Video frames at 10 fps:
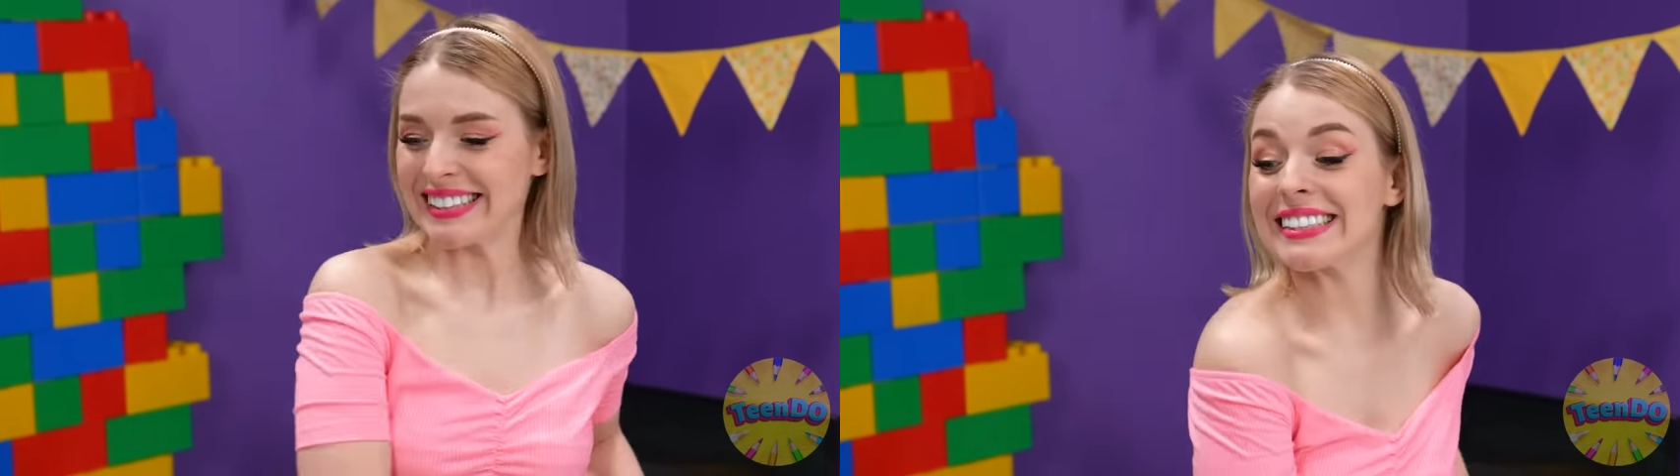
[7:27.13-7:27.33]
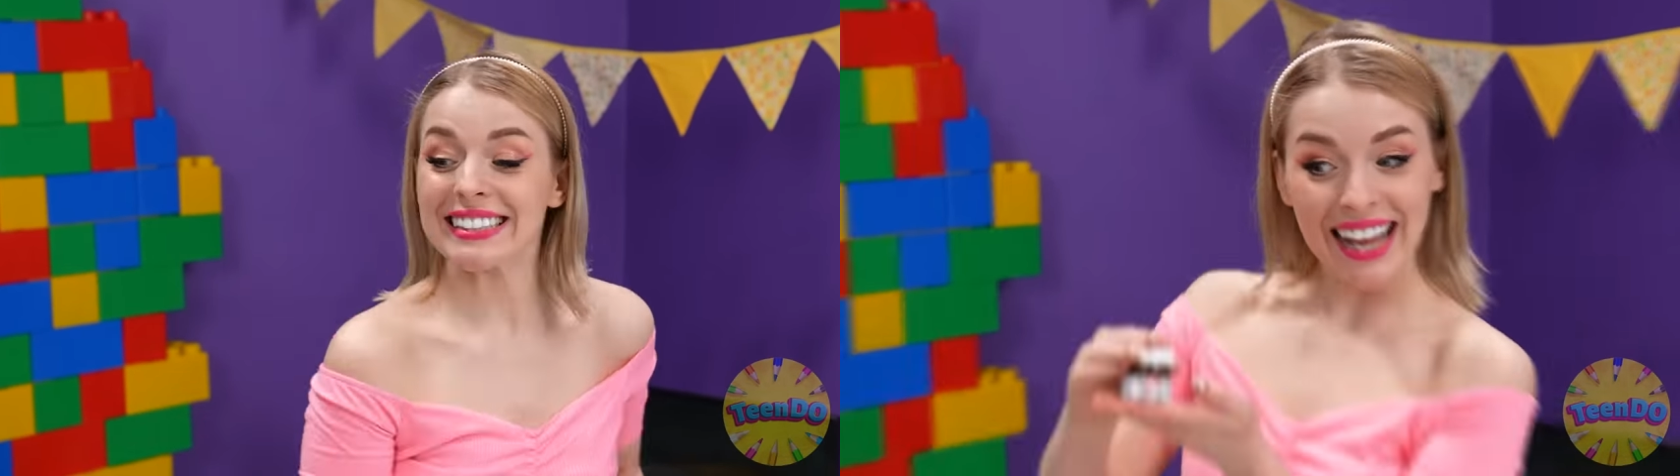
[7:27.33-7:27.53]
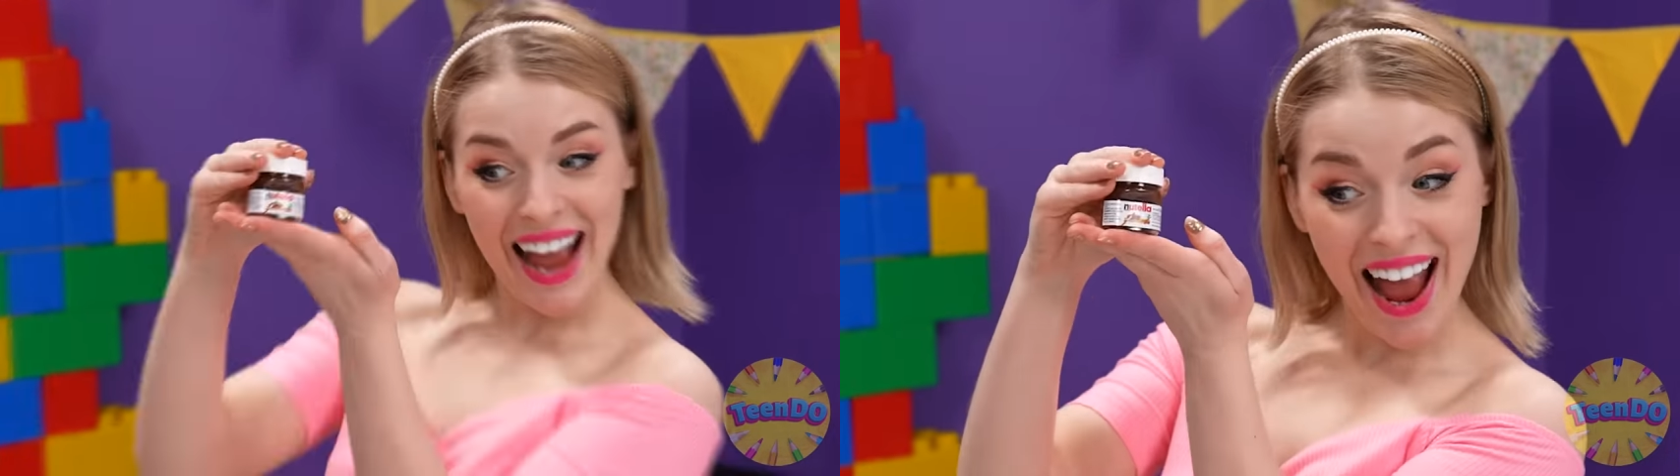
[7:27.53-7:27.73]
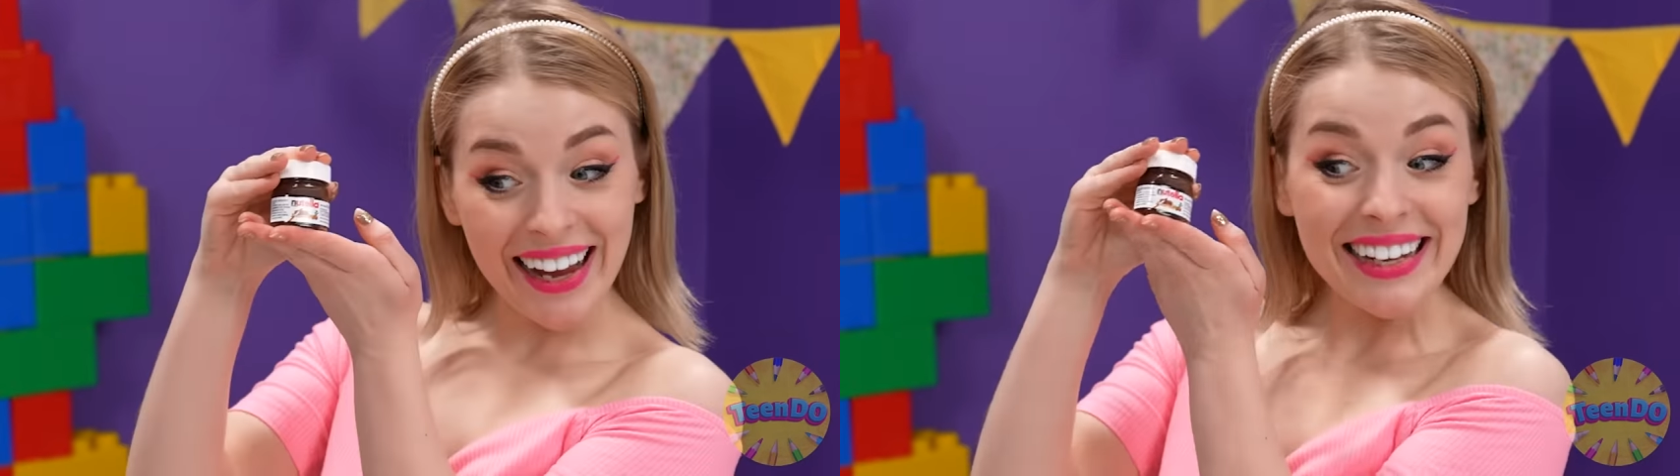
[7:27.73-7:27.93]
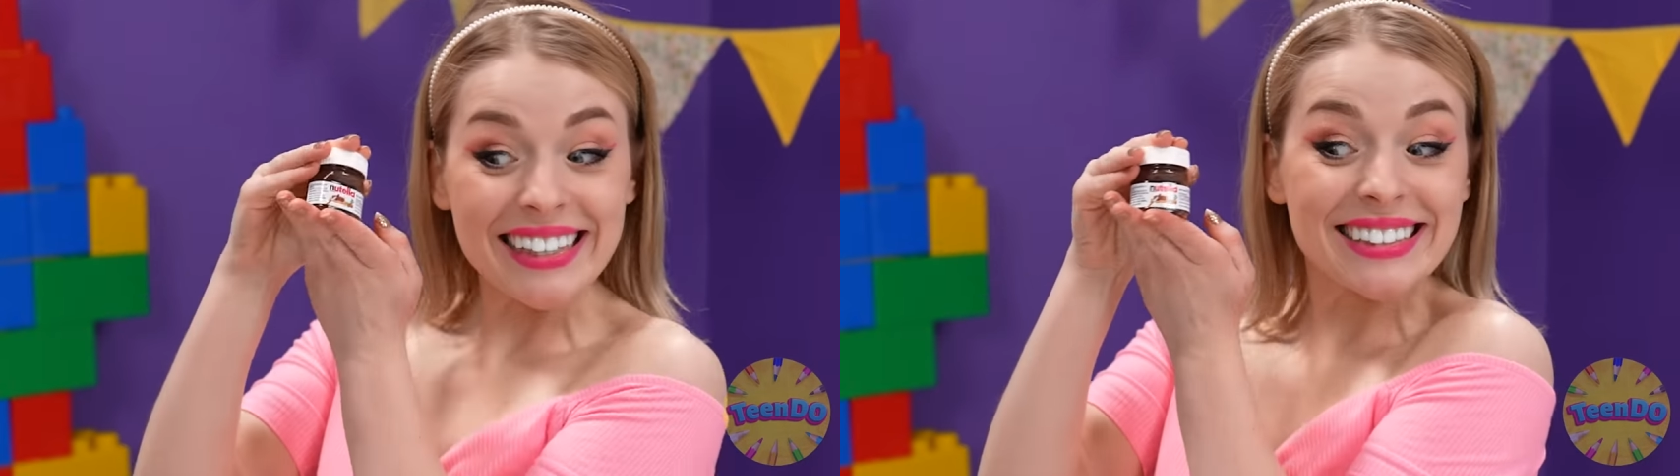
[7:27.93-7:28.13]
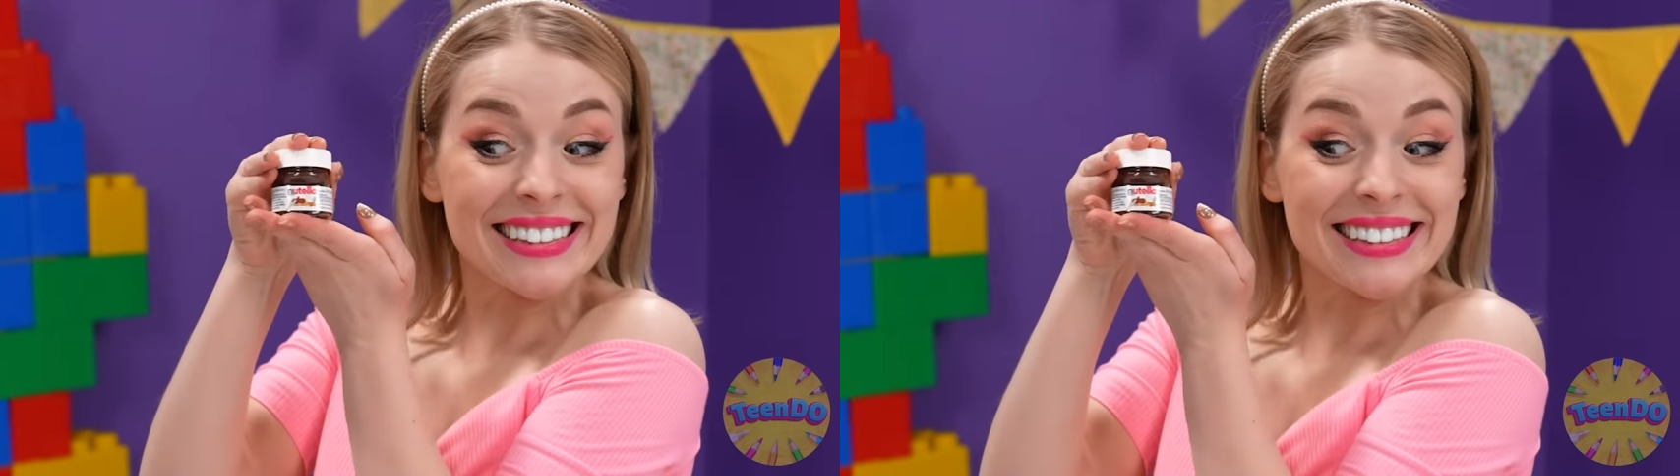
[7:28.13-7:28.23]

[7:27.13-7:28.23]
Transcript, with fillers: some Nutella?